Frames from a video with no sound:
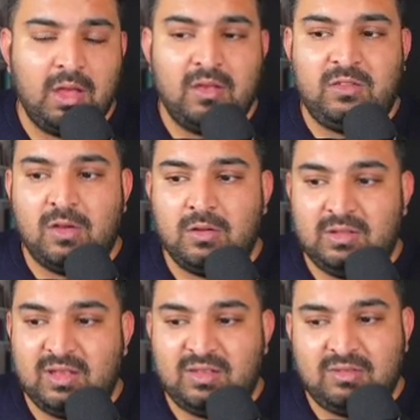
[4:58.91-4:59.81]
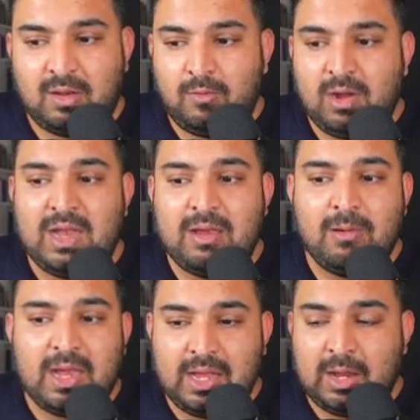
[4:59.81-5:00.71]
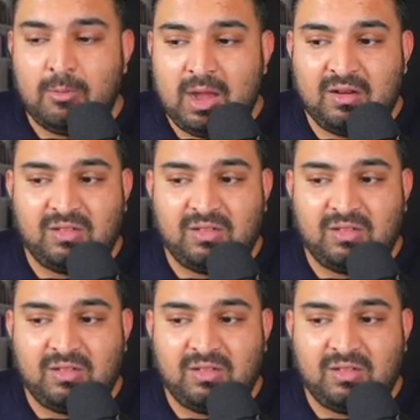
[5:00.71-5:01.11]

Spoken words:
So this is a really, really great